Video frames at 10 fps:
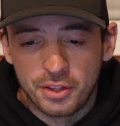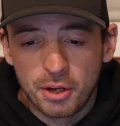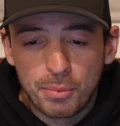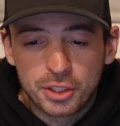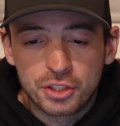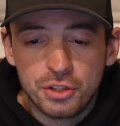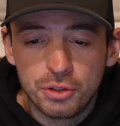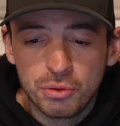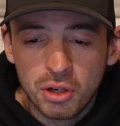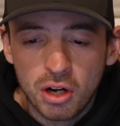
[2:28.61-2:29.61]
not much
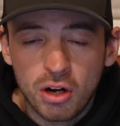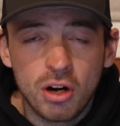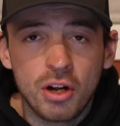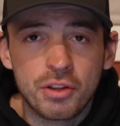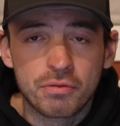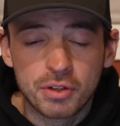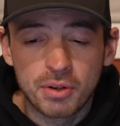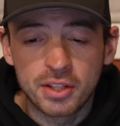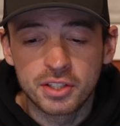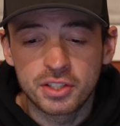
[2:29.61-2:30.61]
new on the
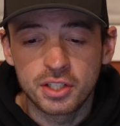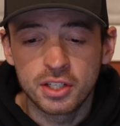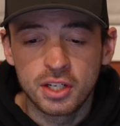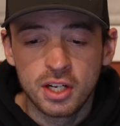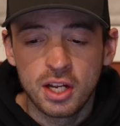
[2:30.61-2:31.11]
Freeride this year.